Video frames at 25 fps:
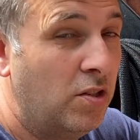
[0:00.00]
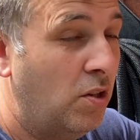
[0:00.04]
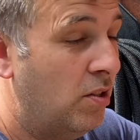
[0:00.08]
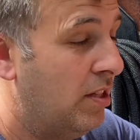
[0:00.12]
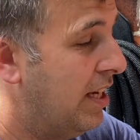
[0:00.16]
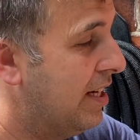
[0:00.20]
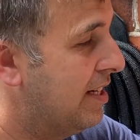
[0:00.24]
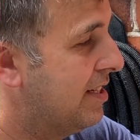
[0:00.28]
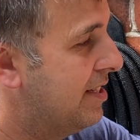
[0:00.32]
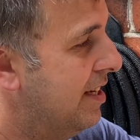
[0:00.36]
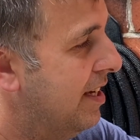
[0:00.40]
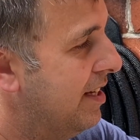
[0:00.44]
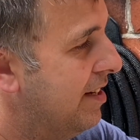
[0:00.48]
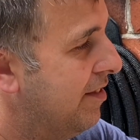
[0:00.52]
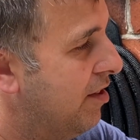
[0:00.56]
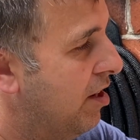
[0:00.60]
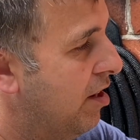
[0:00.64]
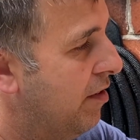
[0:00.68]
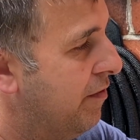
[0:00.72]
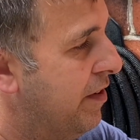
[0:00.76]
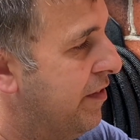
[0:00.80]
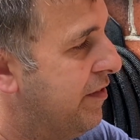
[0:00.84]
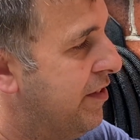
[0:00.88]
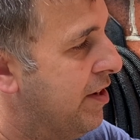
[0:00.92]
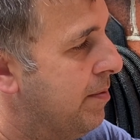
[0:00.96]
like I said, I've got
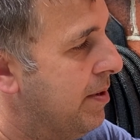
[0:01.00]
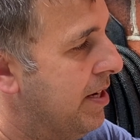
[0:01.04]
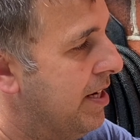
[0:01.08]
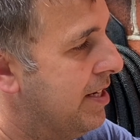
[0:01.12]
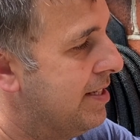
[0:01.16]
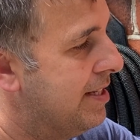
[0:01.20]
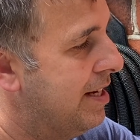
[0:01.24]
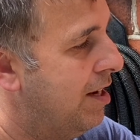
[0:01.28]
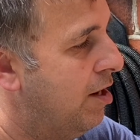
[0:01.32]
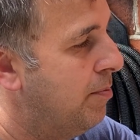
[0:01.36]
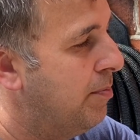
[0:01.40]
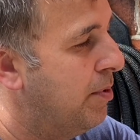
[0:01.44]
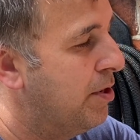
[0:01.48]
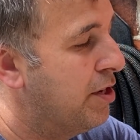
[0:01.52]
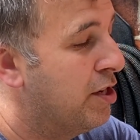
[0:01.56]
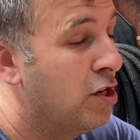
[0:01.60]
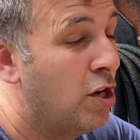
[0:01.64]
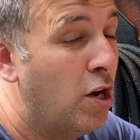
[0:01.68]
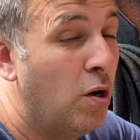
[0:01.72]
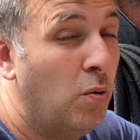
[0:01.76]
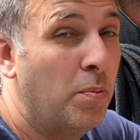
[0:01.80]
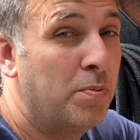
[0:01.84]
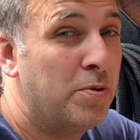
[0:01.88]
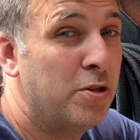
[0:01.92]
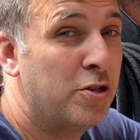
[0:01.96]
it on 15 minutes now, but you can
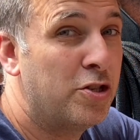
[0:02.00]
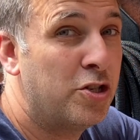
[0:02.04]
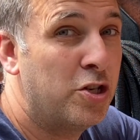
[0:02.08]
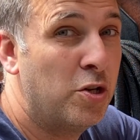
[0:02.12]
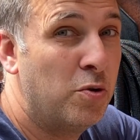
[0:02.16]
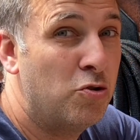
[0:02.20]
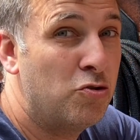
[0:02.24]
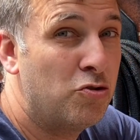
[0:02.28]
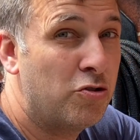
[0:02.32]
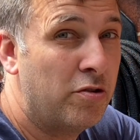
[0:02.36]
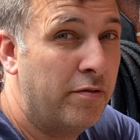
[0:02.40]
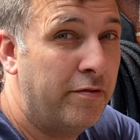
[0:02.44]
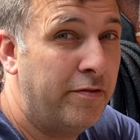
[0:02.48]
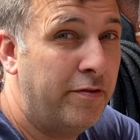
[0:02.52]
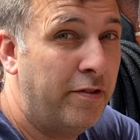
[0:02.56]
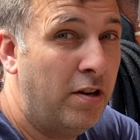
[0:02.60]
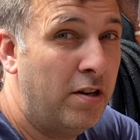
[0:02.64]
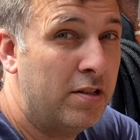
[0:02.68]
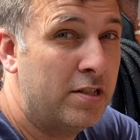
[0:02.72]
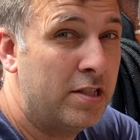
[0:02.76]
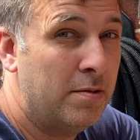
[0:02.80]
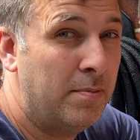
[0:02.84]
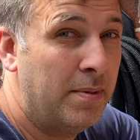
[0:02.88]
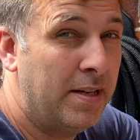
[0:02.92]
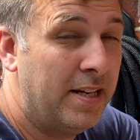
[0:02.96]
go up to
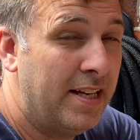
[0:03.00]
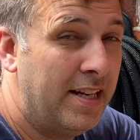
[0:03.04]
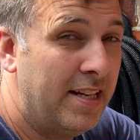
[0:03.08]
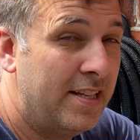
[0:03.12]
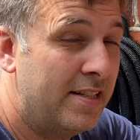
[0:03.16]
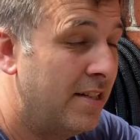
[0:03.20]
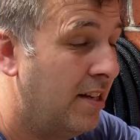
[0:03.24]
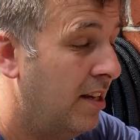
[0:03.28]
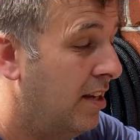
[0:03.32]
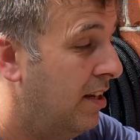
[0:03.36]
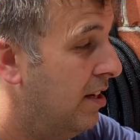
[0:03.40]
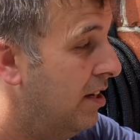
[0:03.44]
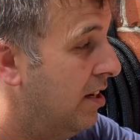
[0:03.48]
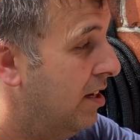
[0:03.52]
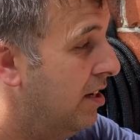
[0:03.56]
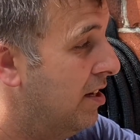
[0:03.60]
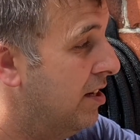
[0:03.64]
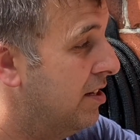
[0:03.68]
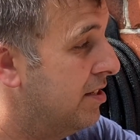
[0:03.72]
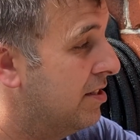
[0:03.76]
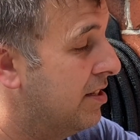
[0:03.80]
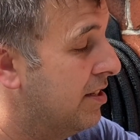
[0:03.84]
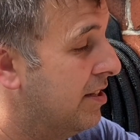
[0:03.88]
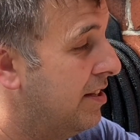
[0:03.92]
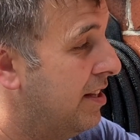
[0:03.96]
240 minutes,
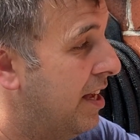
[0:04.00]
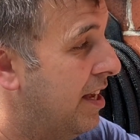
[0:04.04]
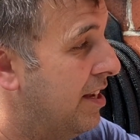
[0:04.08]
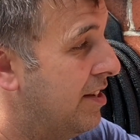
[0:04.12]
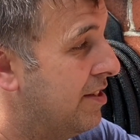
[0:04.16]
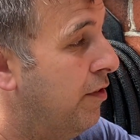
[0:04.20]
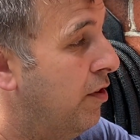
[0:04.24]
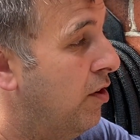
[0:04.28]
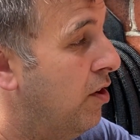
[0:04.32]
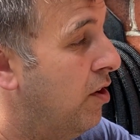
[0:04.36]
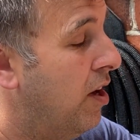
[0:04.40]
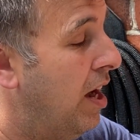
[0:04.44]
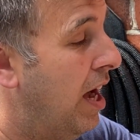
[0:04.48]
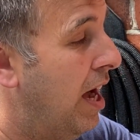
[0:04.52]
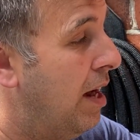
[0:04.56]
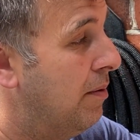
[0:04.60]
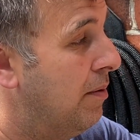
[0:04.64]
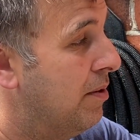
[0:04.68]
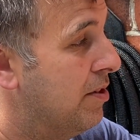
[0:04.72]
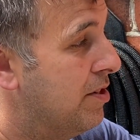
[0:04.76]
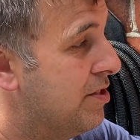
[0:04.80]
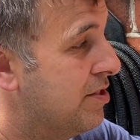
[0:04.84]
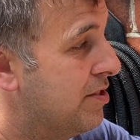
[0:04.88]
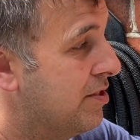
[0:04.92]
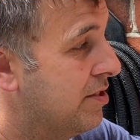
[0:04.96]
so that's 4
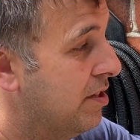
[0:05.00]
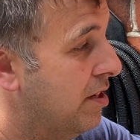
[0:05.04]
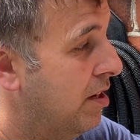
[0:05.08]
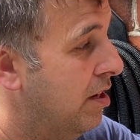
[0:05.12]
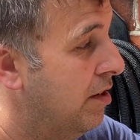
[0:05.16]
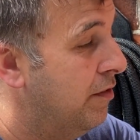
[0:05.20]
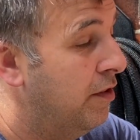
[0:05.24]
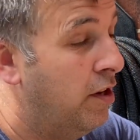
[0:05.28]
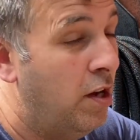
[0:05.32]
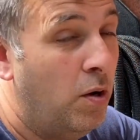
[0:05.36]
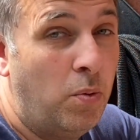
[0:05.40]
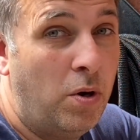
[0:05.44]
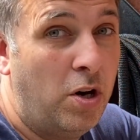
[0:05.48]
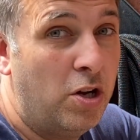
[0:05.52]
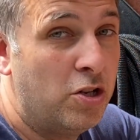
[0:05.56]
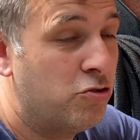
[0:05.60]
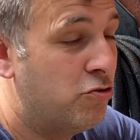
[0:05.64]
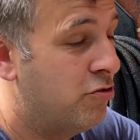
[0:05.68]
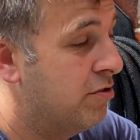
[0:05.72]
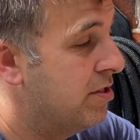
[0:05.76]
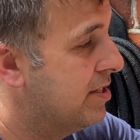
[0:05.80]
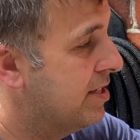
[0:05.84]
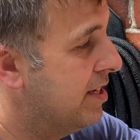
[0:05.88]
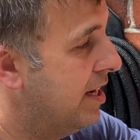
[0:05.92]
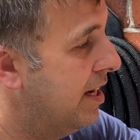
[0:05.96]
hours of
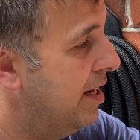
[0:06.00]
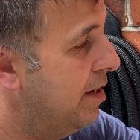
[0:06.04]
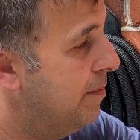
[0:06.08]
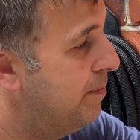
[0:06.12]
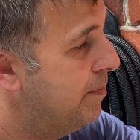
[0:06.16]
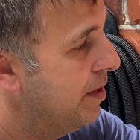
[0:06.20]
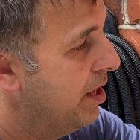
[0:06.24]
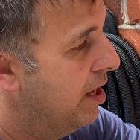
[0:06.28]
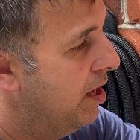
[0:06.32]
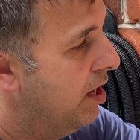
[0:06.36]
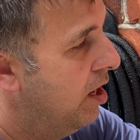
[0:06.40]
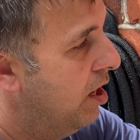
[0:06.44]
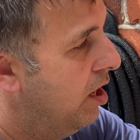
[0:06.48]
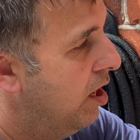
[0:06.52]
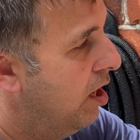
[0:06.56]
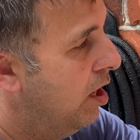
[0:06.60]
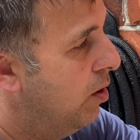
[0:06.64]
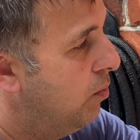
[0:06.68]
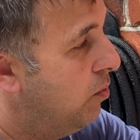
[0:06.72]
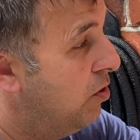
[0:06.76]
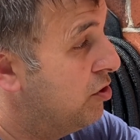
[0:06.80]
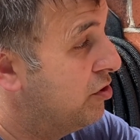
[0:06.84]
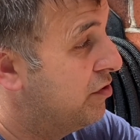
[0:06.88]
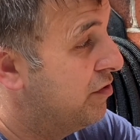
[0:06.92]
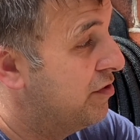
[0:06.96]
watering time.
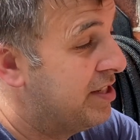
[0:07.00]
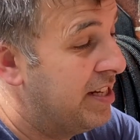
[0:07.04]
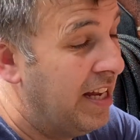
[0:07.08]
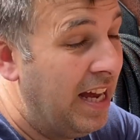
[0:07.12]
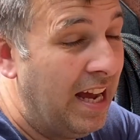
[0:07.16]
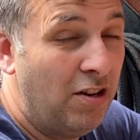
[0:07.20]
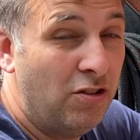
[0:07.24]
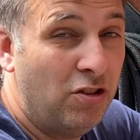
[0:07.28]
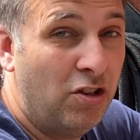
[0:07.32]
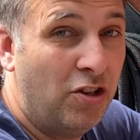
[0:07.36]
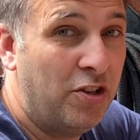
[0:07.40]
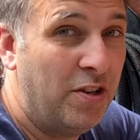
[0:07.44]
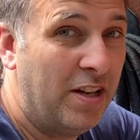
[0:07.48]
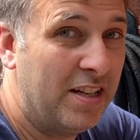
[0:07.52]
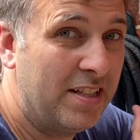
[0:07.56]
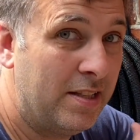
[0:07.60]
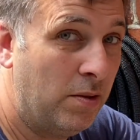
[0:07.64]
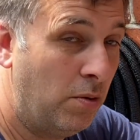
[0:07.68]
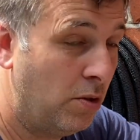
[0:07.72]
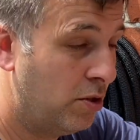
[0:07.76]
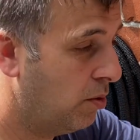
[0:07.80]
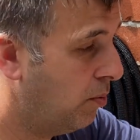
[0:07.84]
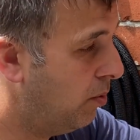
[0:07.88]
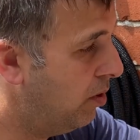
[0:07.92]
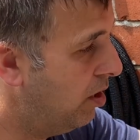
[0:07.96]
Once you've set how long you actually
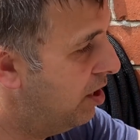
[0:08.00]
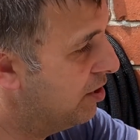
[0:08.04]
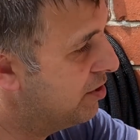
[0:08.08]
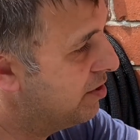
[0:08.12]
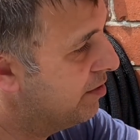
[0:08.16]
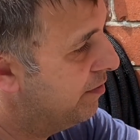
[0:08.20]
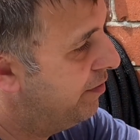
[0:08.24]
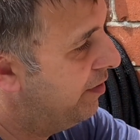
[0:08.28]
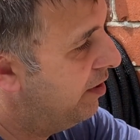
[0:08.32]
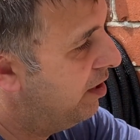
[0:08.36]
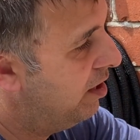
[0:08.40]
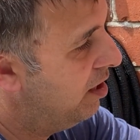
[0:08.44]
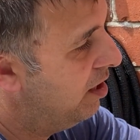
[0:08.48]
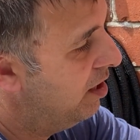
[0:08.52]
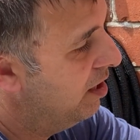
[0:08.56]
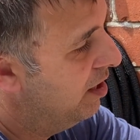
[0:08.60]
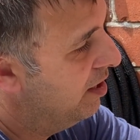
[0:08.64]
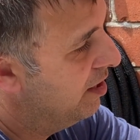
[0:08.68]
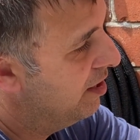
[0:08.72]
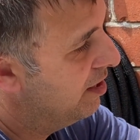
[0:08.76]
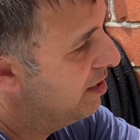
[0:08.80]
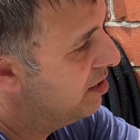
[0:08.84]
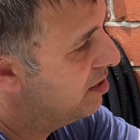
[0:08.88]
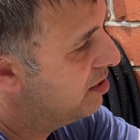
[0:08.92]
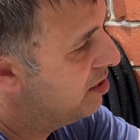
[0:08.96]
want the water for,
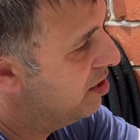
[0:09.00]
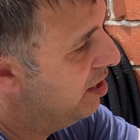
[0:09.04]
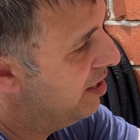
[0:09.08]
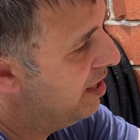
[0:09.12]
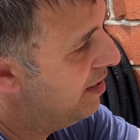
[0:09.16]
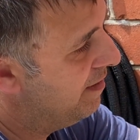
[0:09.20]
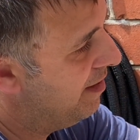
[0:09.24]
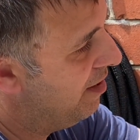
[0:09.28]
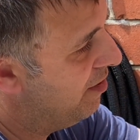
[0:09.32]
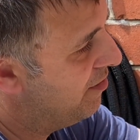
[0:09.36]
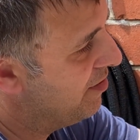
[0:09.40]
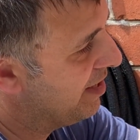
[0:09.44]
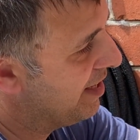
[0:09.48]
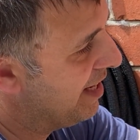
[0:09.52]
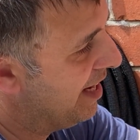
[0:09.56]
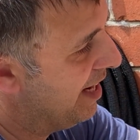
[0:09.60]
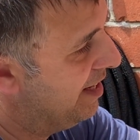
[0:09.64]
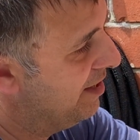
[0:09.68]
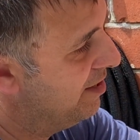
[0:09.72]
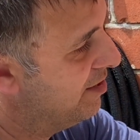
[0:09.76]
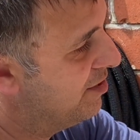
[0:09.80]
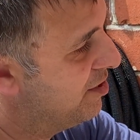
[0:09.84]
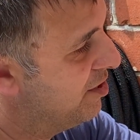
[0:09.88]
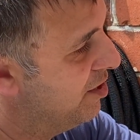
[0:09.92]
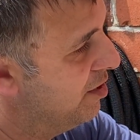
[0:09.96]
you turn it around
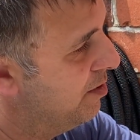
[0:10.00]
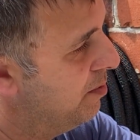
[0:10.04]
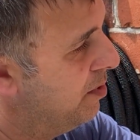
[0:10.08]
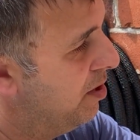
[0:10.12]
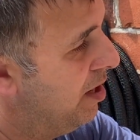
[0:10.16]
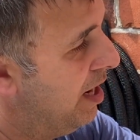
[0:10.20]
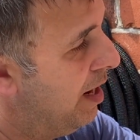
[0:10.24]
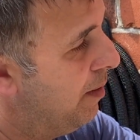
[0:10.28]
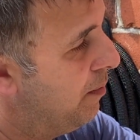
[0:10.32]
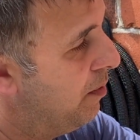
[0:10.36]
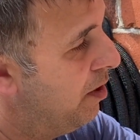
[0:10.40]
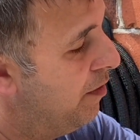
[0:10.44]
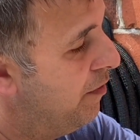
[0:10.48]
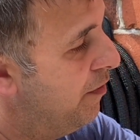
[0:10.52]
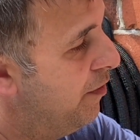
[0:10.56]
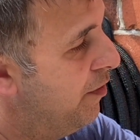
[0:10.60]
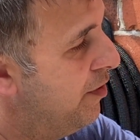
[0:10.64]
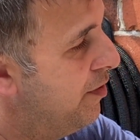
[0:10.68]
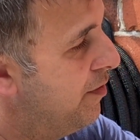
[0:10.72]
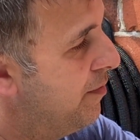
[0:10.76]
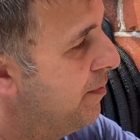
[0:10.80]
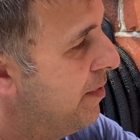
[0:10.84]
again to how often,